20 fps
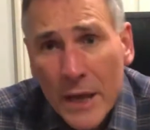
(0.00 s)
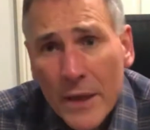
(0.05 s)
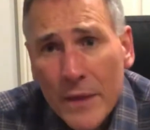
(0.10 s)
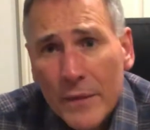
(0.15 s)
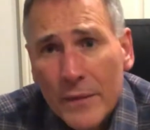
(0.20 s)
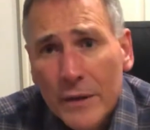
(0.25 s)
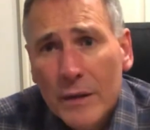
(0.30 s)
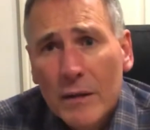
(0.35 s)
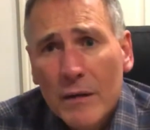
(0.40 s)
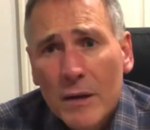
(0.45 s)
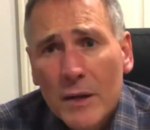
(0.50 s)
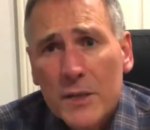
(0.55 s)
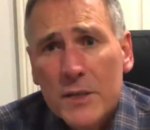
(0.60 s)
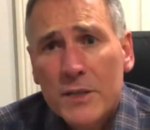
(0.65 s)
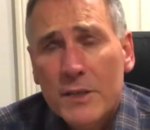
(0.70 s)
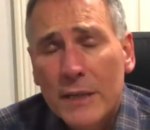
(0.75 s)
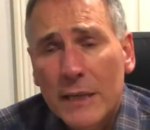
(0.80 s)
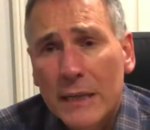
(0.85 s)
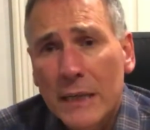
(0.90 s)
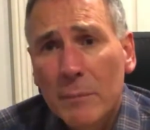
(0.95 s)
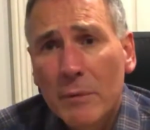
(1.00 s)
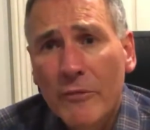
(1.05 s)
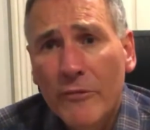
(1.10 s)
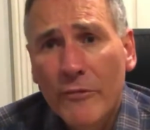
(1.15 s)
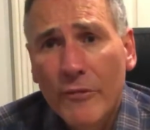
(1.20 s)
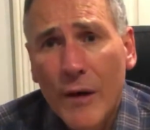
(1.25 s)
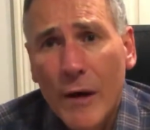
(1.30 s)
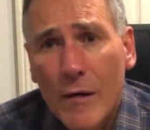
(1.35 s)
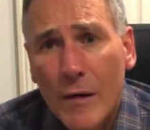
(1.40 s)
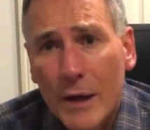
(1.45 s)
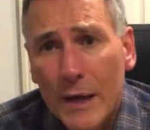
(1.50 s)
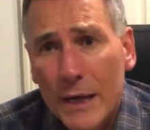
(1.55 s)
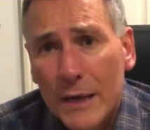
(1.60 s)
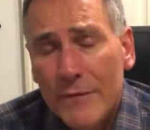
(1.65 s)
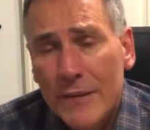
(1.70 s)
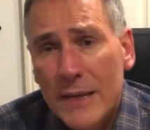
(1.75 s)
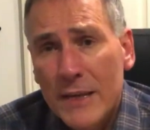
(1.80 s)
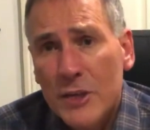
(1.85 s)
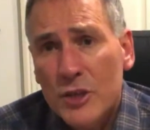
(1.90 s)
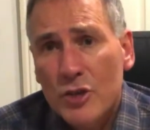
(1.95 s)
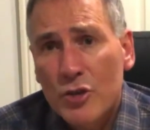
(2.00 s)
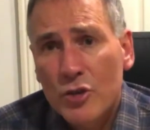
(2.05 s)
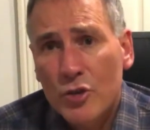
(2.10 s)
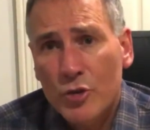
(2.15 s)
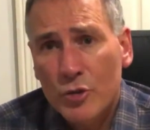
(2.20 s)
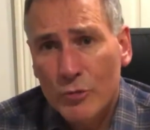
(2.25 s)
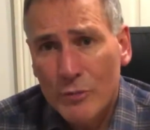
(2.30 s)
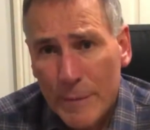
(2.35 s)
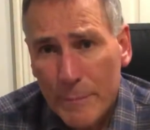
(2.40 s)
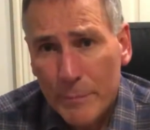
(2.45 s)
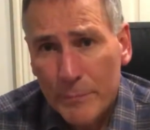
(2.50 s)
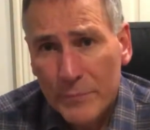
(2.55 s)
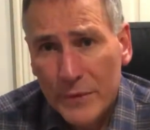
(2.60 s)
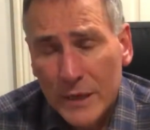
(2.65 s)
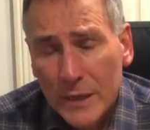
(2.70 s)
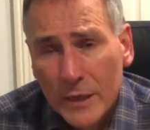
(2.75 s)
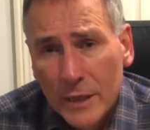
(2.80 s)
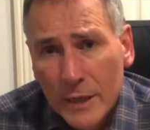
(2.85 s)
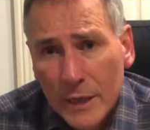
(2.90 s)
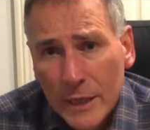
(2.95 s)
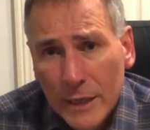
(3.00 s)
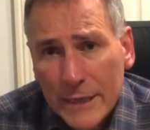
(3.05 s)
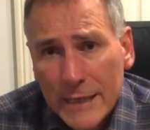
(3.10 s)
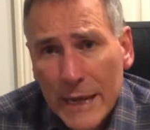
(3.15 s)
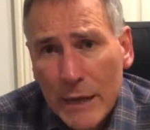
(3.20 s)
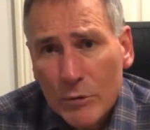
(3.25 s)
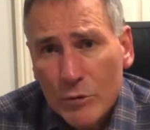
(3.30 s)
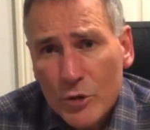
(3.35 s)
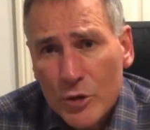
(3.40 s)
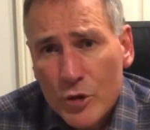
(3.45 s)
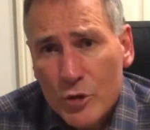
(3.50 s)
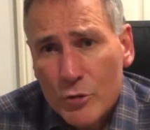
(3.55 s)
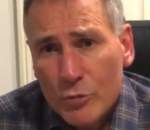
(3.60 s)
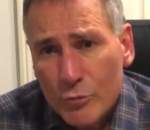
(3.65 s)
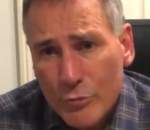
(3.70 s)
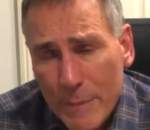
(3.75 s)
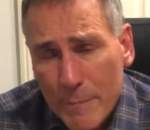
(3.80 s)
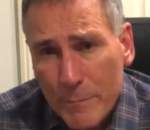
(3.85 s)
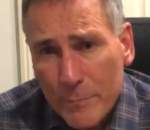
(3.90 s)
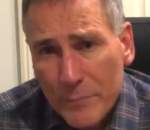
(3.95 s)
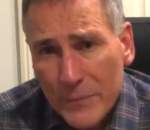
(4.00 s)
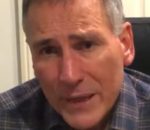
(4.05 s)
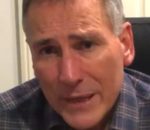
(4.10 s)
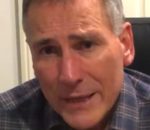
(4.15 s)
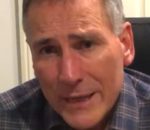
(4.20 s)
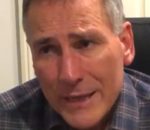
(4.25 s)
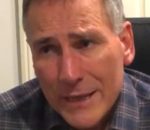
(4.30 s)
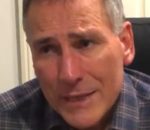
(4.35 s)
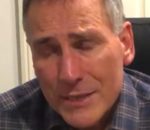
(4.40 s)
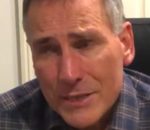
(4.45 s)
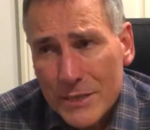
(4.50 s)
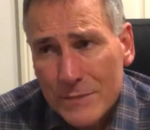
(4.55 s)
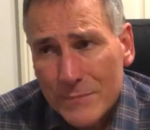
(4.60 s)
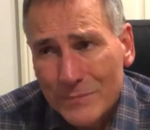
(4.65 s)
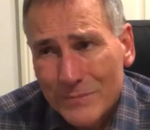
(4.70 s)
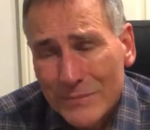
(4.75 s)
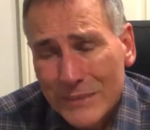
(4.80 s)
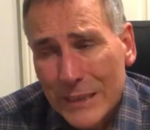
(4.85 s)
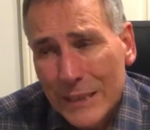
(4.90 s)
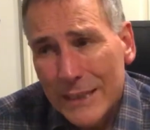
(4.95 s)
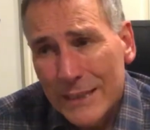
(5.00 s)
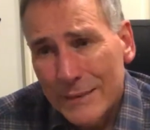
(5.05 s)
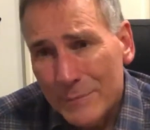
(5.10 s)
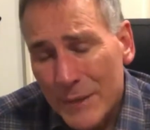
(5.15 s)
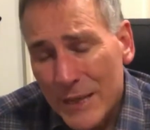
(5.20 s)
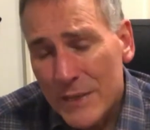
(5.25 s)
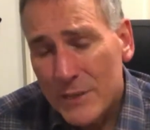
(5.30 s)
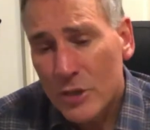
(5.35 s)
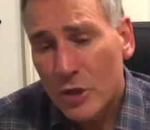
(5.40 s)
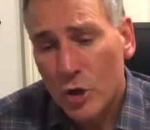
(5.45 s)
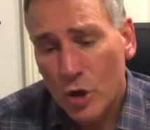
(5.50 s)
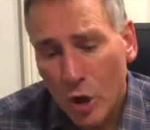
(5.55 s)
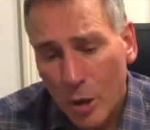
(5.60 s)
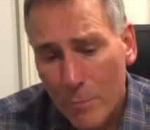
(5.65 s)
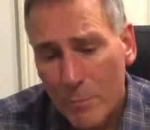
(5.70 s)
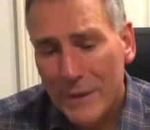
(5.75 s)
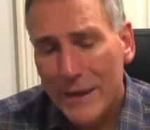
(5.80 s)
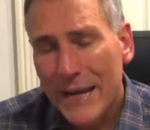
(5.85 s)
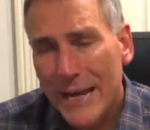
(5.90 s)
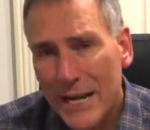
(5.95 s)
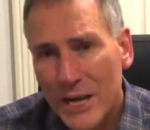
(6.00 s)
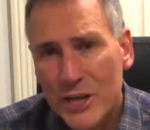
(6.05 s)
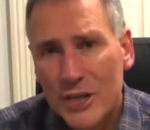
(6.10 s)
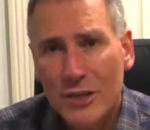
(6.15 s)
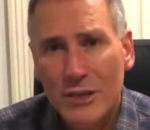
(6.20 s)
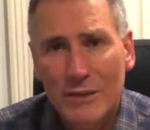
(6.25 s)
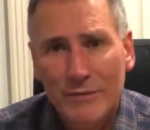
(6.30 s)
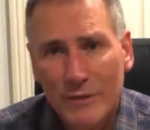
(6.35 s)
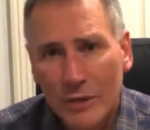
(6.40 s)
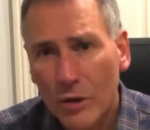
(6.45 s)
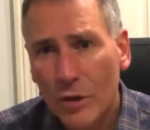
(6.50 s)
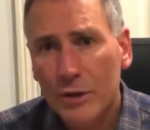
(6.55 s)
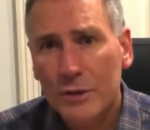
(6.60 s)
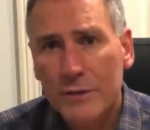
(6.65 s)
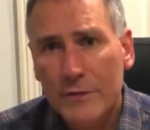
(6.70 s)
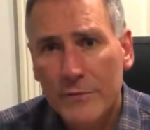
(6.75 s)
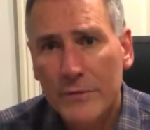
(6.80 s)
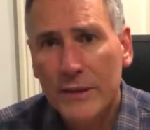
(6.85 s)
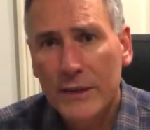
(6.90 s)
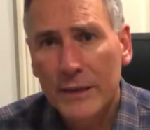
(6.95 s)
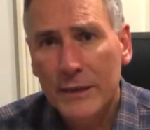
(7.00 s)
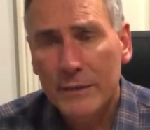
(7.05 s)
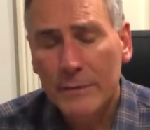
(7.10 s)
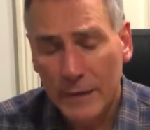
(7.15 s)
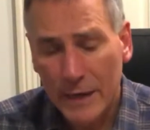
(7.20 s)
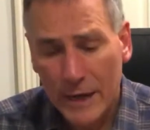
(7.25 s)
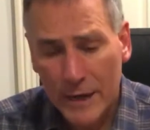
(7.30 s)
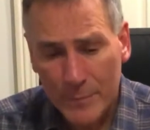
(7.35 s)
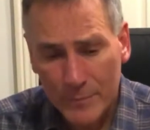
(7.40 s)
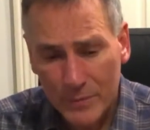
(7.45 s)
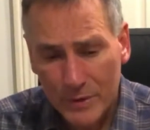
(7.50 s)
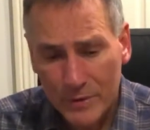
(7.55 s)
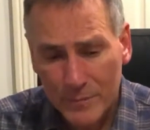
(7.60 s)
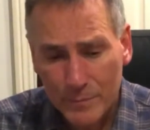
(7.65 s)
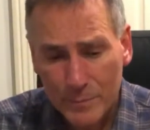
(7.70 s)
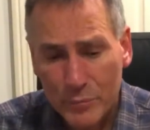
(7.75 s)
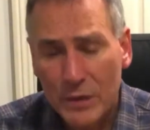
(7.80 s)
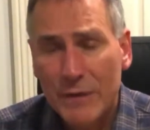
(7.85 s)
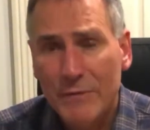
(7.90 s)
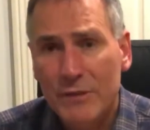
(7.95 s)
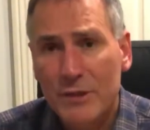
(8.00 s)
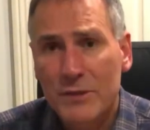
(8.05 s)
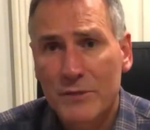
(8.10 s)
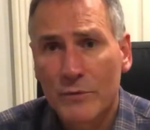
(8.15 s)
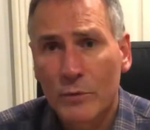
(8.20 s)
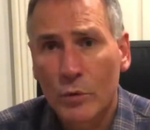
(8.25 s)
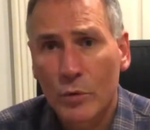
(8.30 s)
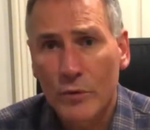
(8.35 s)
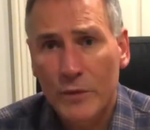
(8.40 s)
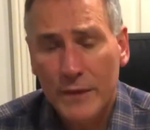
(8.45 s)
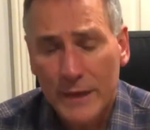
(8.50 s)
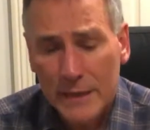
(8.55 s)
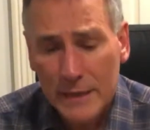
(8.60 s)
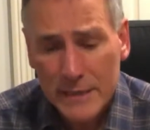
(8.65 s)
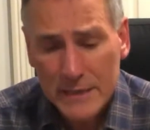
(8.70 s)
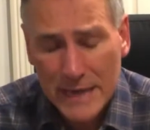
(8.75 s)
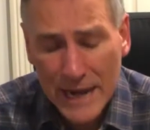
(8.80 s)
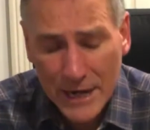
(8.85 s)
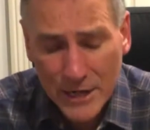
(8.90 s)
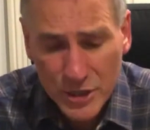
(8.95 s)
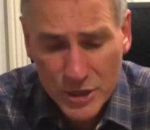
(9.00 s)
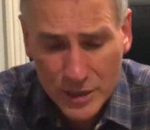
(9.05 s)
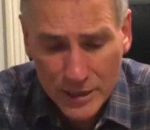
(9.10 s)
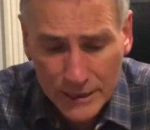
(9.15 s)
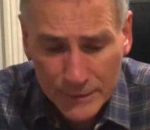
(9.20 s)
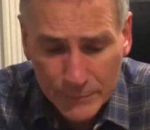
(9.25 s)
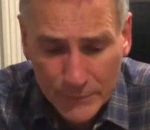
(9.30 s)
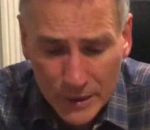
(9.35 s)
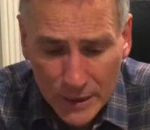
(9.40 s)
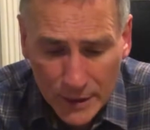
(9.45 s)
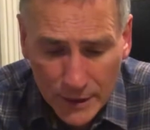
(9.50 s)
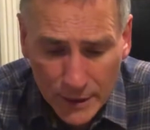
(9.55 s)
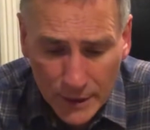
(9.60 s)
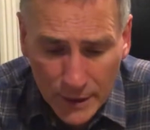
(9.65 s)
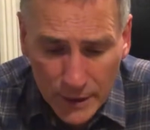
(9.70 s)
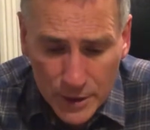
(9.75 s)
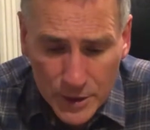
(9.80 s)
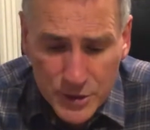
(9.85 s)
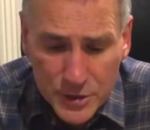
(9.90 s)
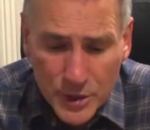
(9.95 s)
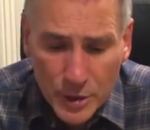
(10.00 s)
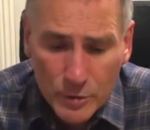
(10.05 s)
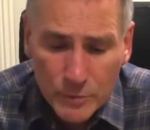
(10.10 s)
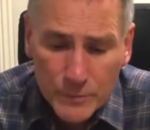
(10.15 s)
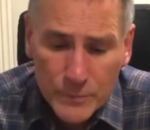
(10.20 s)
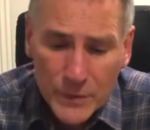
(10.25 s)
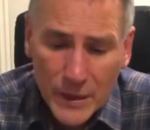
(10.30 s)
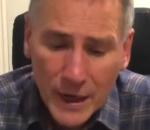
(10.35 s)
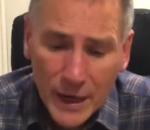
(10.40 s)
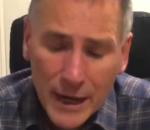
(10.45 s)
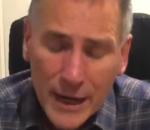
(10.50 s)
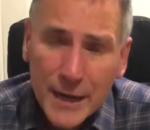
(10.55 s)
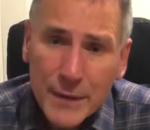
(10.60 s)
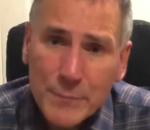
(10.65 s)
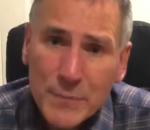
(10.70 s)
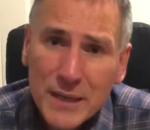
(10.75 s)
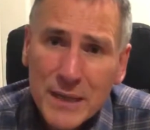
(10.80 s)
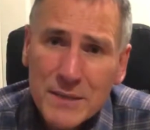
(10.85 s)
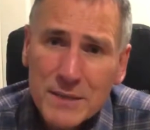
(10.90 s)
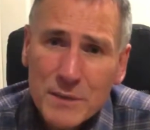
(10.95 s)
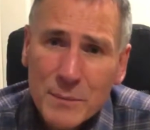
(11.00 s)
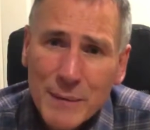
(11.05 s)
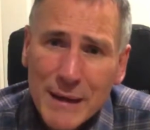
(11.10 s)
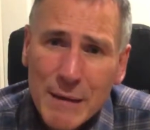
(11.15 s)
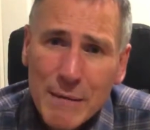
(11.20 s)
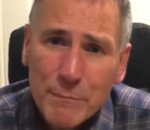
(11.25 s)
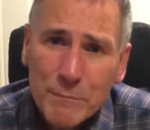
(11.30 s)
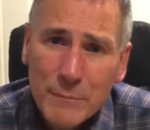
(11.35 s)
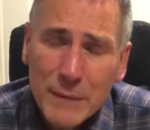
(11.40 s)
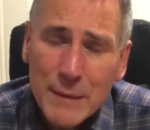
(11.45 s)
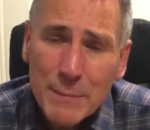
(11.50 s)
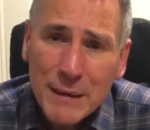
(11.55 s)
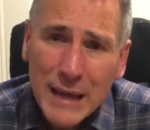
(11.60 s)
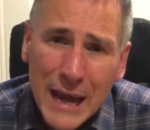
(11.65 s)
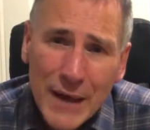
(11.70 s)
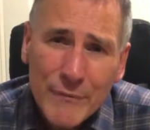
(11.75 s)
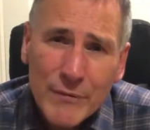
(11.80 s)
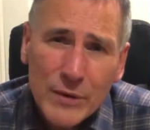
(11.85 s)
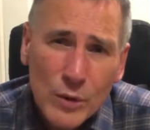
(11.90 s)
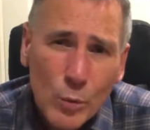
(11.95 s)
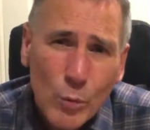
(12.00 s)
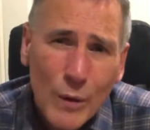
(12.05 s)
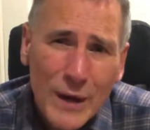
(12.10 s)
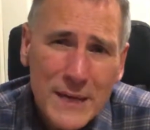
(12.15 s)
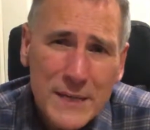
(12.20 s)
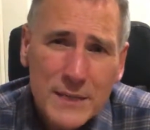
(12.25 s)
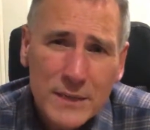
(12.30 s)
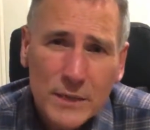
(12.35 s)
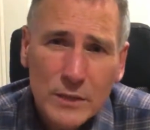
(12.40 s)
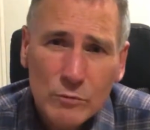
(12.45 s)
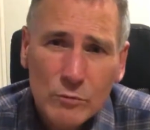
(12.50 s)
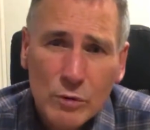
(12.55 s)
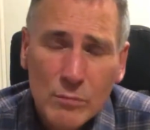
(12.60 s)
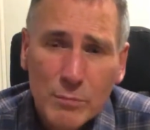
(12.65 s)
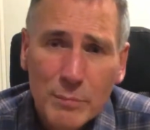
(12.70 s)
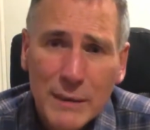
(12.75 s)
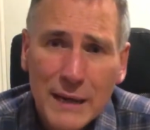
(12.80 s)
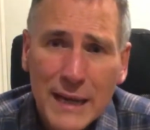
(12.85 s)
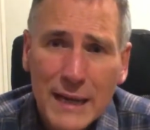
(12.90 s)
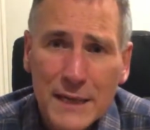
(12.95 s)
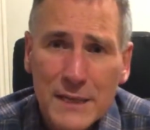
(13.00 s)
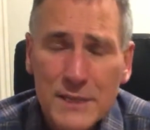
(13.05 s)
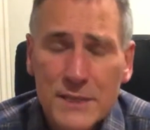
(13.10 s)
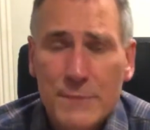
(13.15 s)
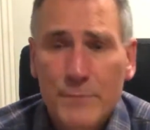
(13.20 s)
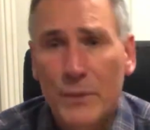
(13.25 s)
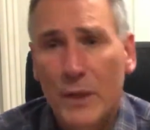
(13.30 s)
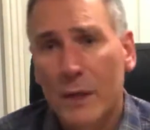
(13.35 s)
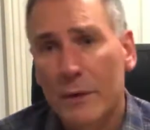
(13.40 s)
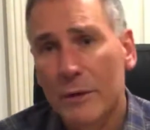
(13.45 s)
The last thing, number 5, is trim. Now, trim it's a combination of a lot of the previous 4 things actually. So it's about maybe having the weight in the wrong place,